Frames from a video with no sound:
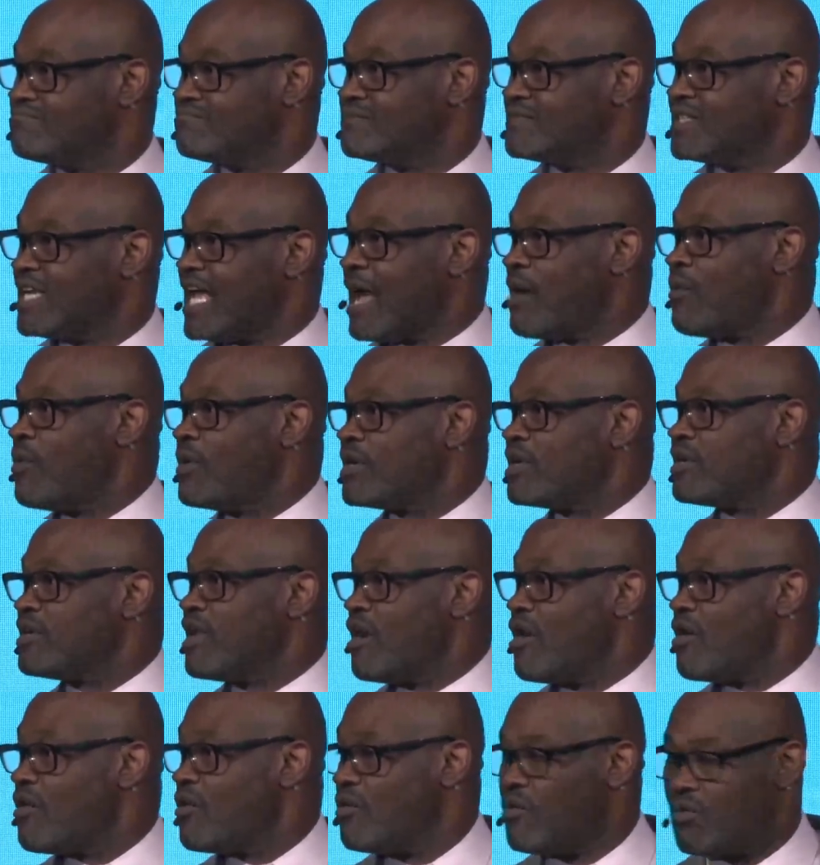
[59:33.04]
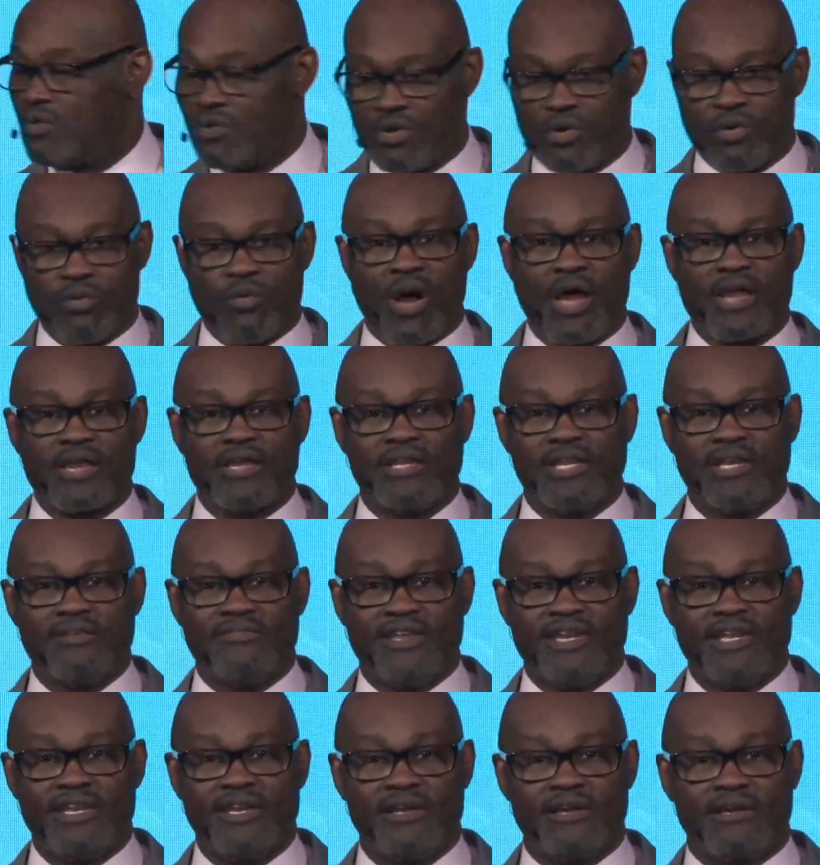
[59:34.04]
I want to know why you're living
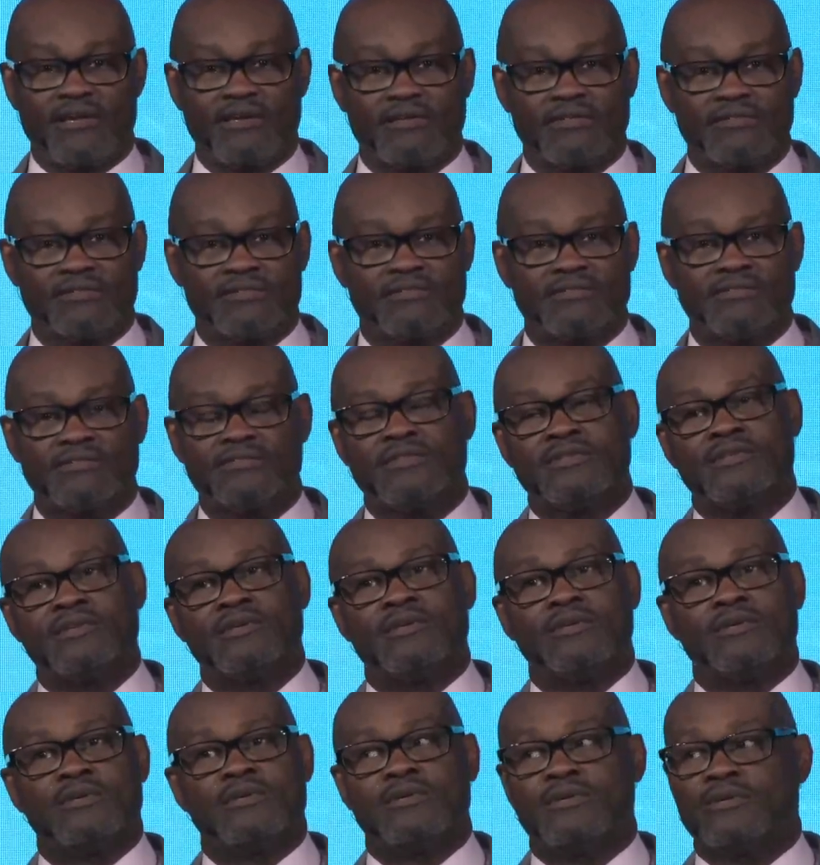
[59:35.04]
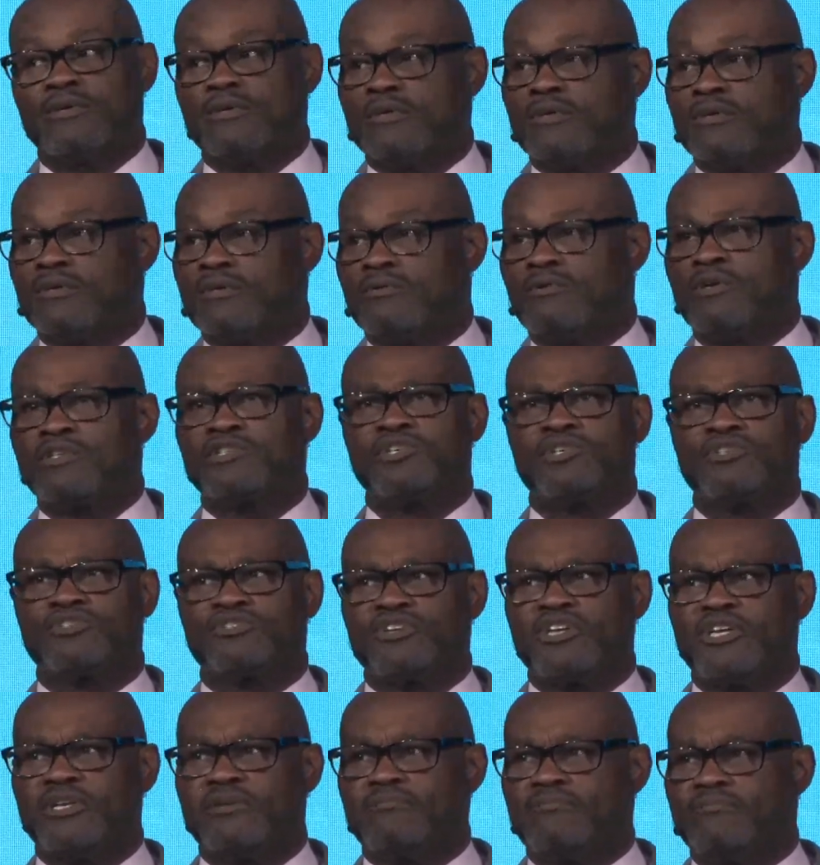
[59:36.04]
here. What's your
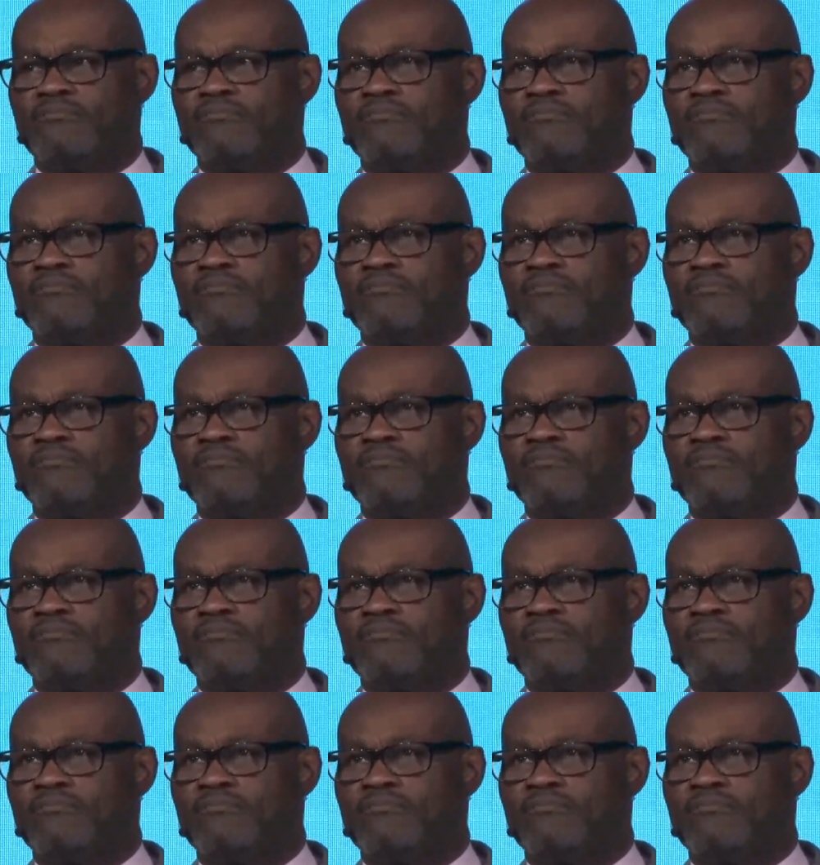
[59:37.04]
dream?